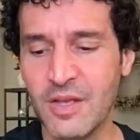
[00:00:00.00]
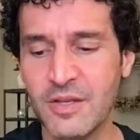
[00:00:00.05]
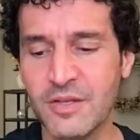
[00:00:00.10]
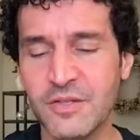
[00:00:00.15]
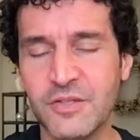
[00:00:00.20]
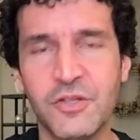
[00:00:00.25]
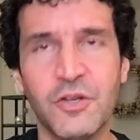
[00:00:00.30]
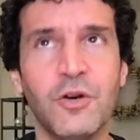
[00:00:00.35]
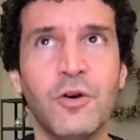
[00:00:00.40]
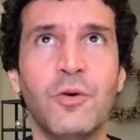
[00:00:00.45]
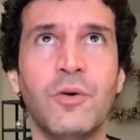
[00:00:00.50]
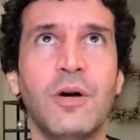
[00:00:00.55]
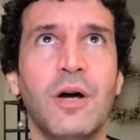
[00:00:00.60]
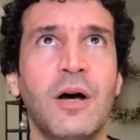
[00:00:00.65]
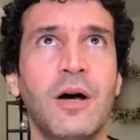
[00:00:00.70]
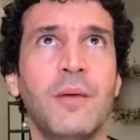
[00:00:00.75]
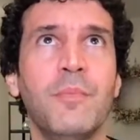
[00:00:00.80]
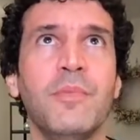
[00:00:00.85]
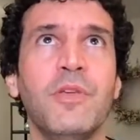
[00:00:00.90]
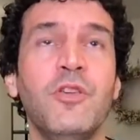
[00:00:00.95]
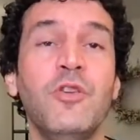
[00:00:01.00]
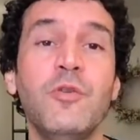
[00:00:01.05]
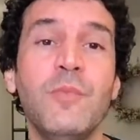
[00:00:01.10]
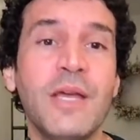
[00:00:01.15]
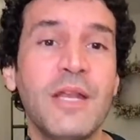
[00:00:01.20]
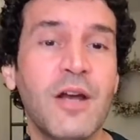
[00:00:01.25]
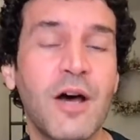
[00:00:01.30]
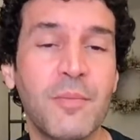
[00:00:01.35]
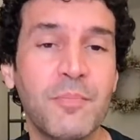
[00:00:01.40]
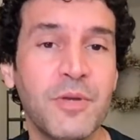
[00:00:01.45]
So you may
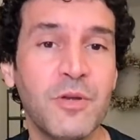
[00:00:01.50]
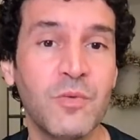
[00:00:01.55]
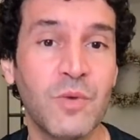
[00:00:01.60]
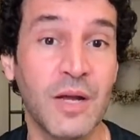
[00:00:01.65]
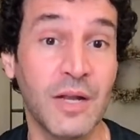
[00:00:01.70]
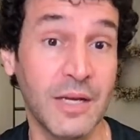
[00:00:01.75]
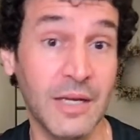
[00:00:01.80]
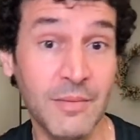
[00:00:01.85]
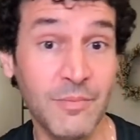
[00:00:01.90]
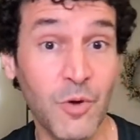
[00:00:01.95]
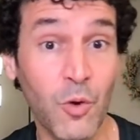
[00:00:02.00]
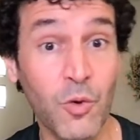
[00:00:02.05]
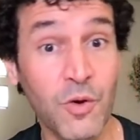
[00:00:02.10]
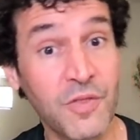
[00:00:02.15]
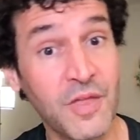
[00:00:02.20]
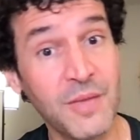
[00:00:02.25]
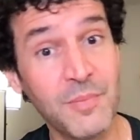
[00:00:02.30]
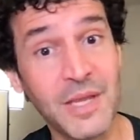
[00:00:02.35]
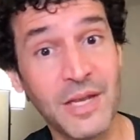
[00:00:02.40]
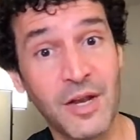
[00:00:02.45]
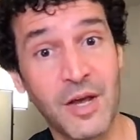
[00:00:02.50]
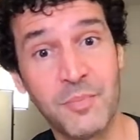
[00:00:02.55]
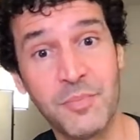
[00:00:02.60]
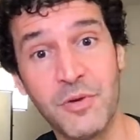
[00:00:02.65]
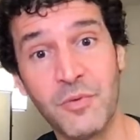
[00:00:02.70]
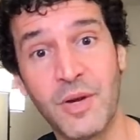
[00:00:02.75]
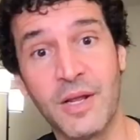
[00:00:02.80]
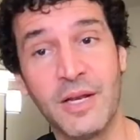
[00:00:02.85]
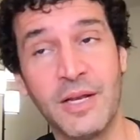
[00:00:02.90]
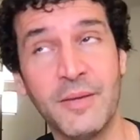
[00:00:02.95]
not be ready, or they may not be
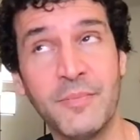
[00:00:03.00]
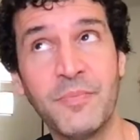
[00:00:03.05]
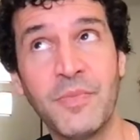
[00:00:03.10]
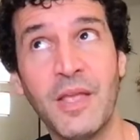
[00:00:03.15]
ready.